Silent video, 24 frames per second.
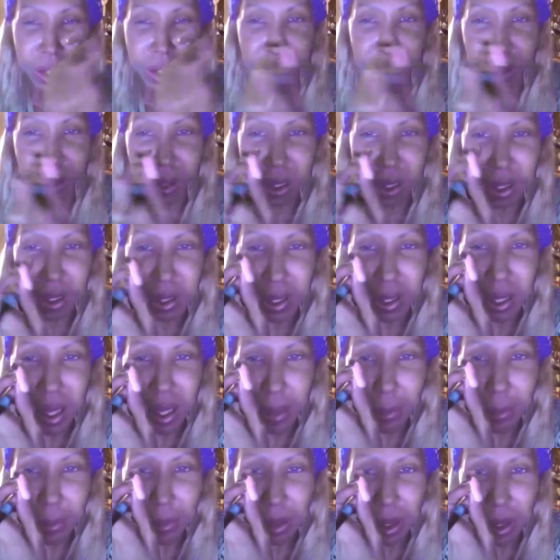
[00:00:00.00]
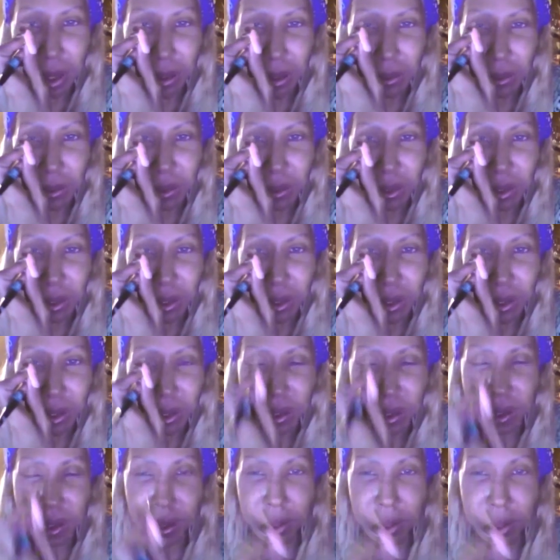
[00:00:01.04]
If you can see up
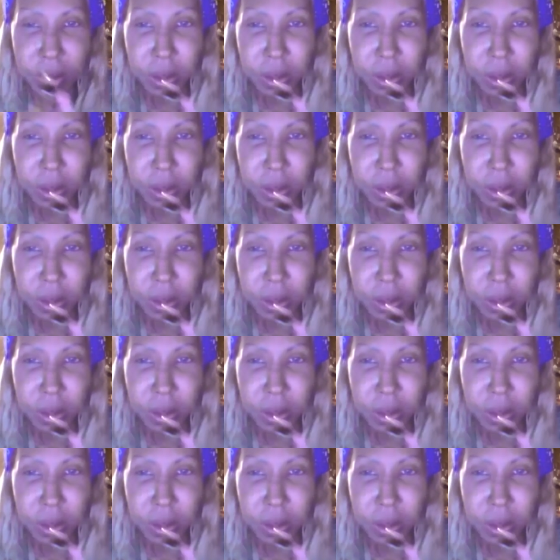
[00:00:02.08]
close,